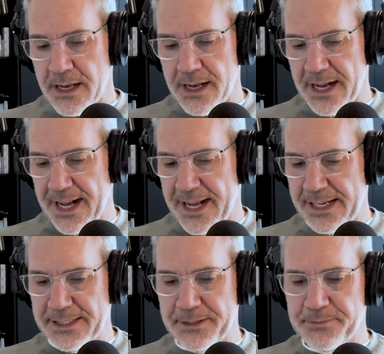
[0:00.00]

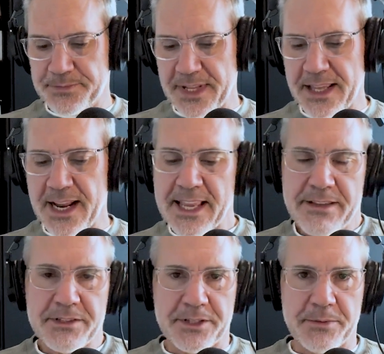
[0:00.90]
and I gave
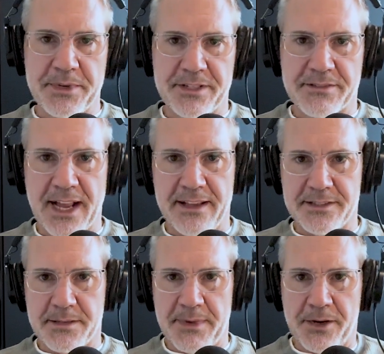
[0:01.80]
a little bit of
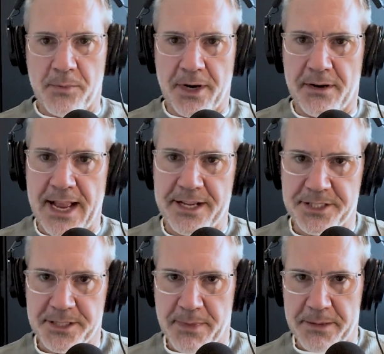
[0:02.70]
guidance about where
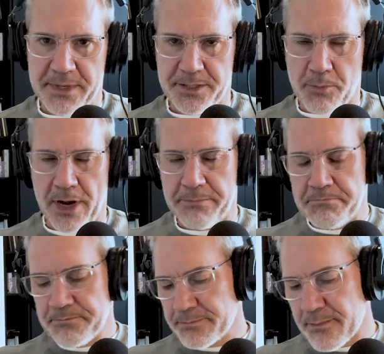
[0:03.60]
ashes might be spread.
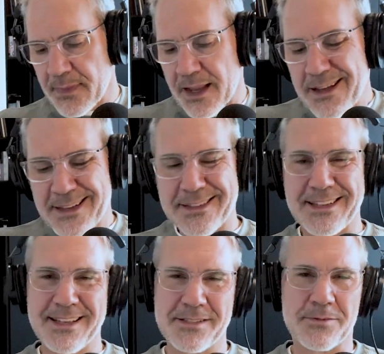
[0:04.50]
It
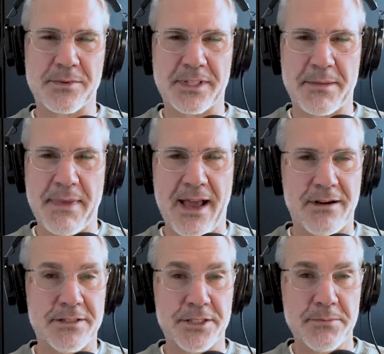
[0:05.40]
doesn't really matter
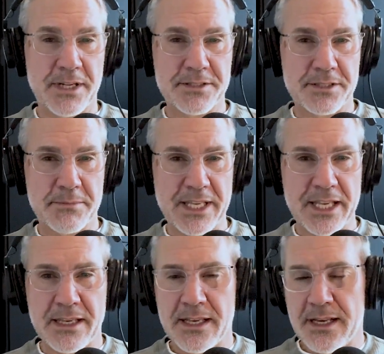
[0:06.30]
too much to
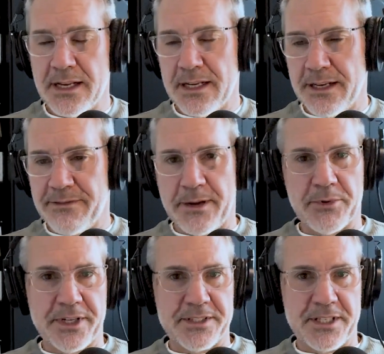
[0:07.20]
me. If I
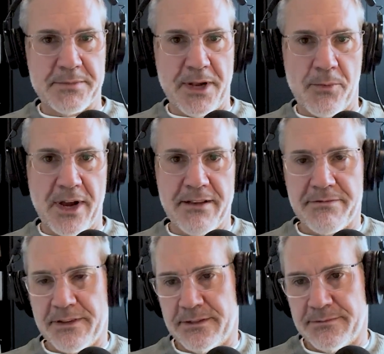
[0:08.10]
predecease my
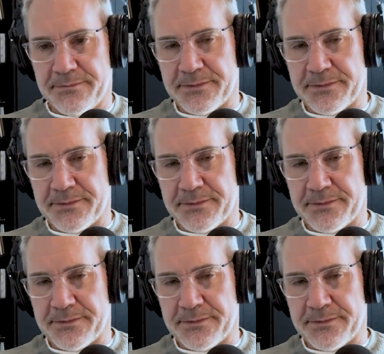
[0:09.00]
wife, then